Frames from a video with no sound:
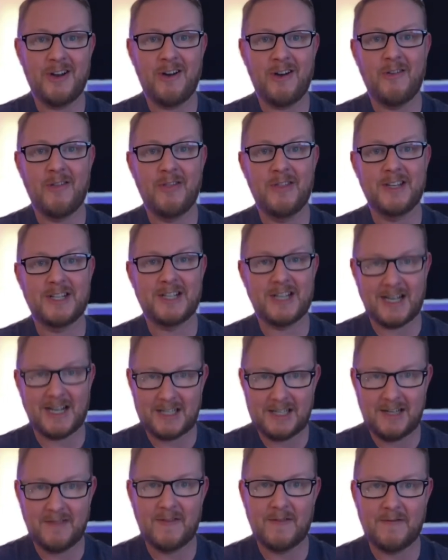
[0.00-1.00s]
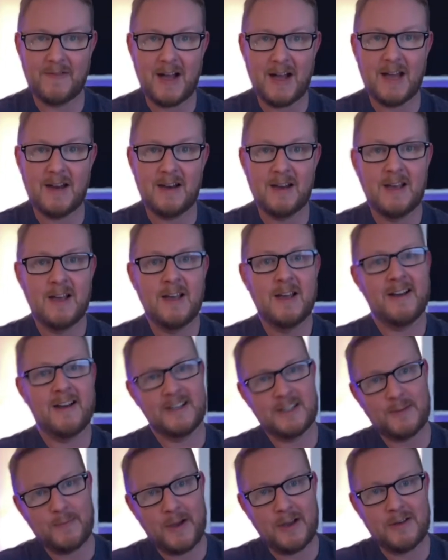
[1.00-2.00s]
on the chassis of the van
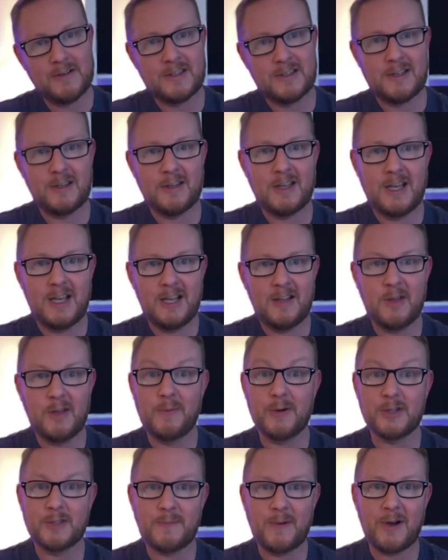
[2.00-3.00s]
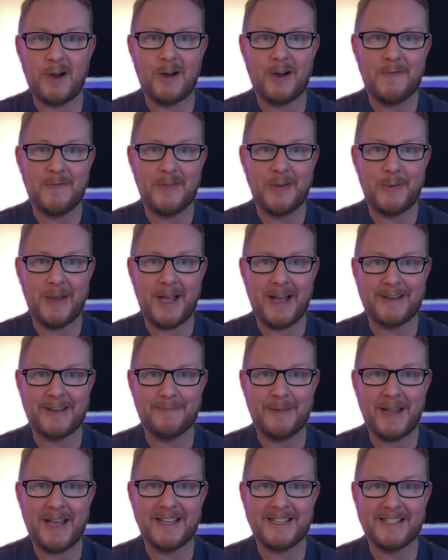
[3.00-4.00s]
as opposed to the, the bus bar that we had in
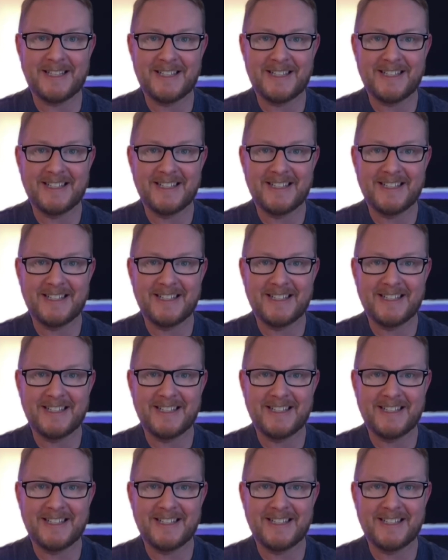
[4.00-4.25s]
place.